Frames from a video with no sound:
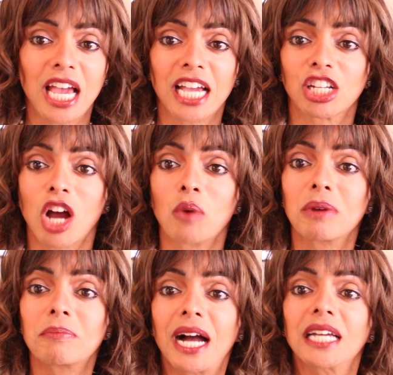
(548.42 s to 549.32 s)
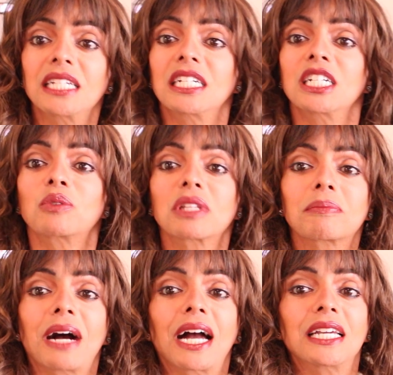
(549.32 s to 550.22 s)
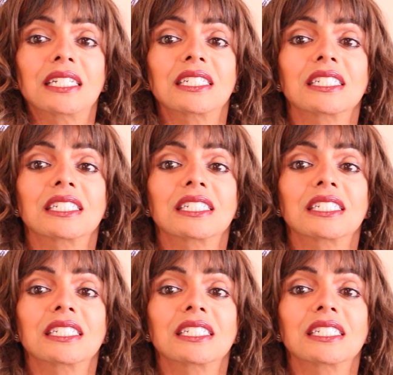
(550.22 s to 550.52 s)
jacket on with my